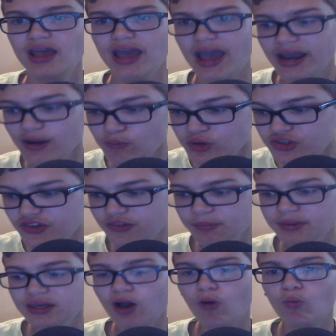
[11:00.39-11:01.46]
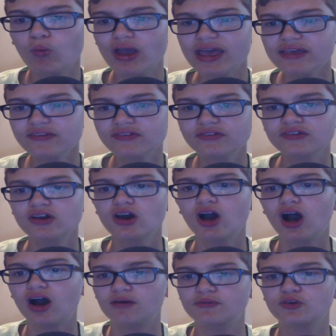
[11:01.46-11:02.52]
and it would just be a waste
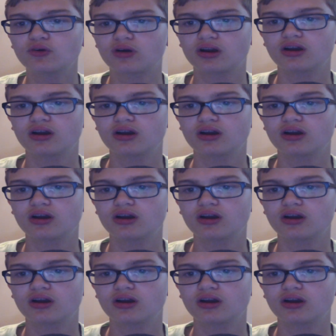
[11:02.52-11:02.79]
of your